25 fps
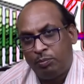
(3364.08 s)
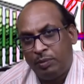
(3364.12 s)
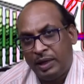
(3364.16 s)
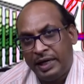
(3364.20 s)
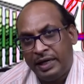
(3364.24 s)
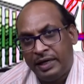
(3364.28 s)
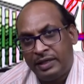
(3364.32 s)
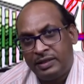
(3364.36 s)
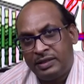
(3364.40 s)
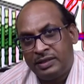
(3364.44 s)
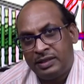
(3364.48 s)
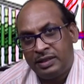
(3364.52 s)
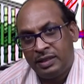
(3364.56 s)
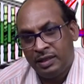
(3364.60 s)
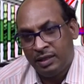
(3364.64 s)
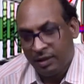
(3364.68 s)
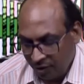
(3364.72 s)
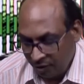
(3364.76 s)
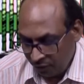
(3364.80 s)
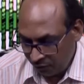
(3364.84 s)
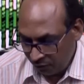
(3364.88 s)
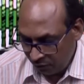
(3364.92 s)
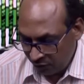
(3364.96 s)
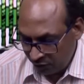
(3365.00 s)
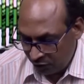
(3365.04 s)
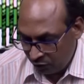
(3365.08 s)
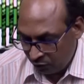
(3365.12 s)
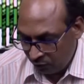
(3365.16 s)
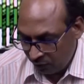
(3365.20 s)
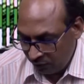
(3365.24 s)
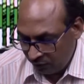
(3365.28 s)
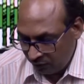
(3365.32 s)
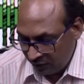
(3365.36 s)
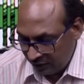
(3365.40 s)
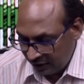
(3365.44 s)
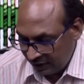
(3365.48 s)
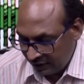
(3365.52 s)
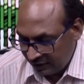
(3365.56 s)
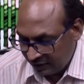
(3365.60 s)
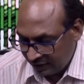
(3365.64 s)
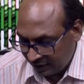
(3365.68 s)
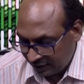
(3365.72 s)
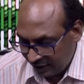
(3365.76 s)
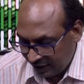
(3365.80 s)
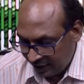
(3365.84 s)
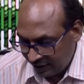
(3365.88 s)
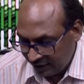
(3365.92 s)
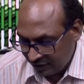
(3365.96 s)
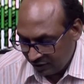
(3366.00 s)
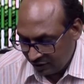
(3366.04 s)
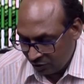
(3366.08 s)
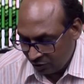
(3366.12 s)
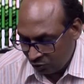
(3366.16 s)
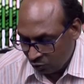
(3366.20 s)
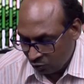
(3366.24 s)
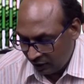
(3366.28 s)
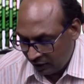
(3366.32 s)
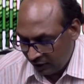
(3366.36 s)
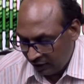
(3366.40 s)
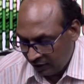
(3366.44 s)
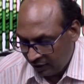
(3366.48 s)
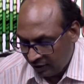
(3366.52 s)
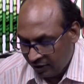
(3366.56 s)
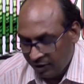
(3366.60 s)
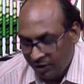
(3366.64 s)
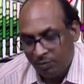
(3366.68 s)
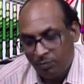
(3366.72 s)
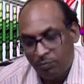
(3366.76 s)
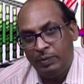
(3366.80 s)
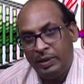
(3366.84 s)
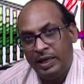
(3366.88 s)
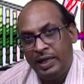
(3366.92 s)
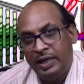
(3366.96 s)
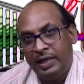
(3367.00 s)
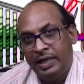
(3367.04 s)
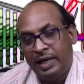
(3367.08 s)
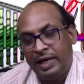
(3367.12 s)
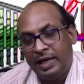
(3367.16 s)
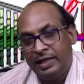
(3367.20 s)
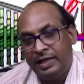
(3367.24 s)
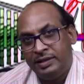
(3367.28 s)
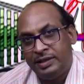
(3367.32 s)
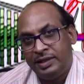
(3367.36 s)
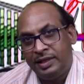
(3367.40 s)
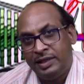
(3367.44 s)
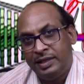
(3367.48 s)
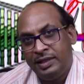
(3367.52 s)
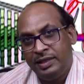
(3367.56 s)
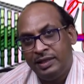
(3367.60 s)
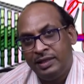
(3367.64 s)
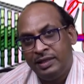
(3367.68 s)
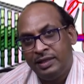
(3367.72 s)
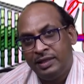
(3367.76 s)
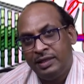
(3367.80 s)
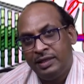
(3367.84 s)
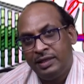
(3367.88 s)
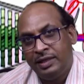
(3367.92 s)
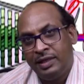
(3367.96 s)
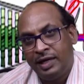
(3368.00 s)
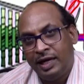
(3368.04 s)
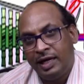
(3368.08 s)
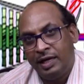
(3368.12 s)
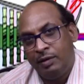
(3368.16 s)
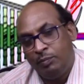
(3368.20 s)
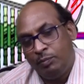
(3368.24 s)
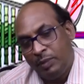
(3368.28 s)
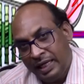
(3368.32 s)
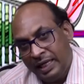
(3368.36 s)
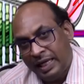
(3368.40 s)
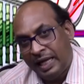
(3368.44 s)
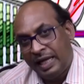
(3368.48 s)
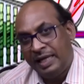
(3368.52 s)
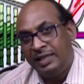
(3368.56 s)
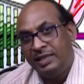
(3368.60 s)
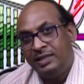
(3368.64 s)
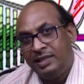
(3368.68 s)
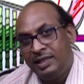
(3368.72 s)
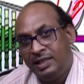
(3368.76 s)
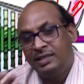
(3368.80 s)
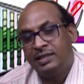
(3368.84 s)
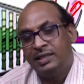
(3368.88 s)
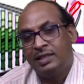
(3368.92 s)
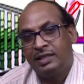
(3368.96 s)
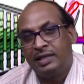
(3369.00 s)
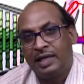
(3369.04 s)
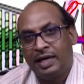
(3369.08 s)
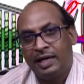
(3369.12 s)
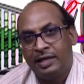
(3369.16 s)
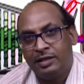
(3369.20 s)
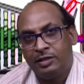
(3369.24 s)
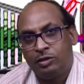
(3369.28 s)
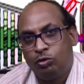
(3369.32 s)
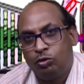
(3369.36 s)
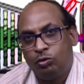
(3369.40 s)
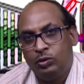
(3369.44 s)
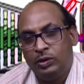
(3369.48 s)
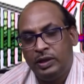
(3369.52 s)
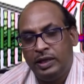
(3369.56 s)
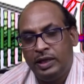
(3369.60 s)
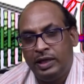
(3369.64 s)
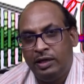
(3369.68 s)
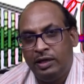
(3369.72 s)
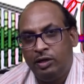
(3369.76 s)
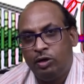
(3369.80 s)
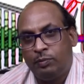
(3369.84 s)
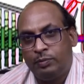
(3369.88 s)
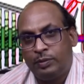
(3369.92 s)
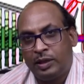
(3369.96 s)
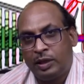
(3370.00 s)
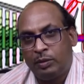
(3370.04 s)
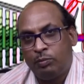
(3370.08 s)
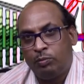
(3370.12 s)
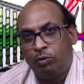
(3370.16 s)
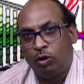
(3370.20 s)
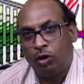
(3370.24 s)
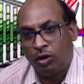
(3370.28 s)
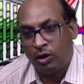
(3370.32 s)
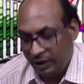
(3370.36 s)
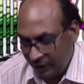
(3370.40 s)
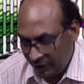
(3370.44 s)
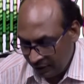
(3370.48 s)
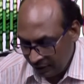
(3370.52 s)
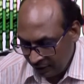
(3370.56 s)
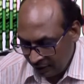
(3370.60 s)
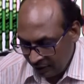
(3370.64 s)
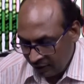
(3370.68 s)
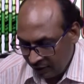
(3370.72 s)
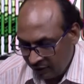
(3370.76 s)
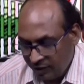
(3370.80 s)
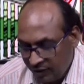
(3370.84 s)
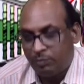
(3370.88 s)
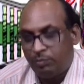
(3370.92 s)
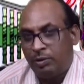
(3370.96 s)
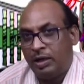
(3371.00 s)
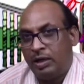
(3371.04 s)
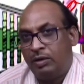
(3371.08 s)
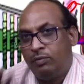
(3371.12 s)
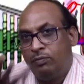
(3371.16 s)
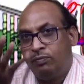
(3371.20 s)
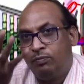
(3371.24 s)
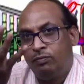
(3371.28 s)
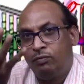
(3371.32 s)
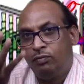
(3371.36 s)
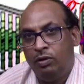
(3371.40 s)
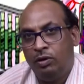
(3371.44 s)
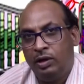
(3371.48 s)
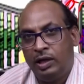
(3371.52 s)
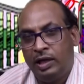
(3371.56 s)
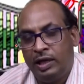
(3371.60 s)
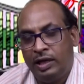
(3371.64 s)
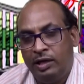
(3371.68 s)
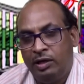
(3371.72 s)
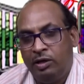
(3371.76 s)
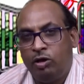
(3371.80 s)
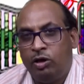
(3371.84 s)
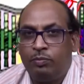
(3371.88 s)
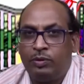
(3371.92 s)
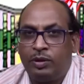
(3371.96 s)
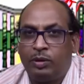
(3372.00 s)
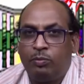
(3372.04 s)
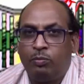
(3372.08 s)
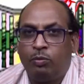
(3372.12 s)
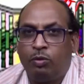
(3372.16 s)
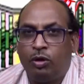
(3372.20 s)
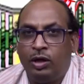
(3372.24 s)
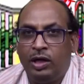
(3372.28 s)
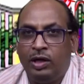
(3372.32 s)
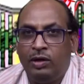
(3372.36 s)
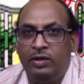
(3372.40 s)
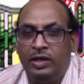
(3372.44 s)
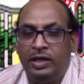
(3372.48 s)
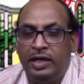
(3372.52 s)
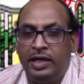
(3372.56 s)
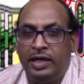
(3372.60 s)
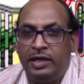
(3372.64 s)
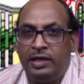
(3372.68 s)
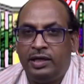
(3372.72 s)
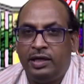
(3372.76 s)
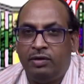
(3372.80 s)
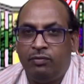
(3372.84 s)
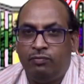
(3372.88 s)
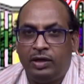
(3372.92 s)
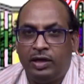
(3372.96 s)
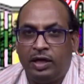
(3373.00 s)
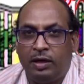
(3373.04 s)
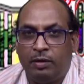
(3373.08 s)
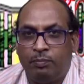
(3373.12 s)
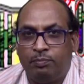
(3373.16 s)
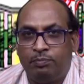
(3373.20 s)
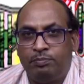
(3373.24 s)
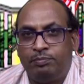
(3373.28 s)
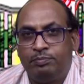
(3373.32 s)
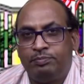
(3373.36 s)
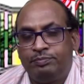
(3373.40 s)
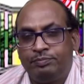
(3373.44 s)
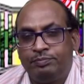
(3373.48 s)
blades, which is attached to the main engine, and main engine is attached to the helicopter body, thereby full helicopter body will get lifted up.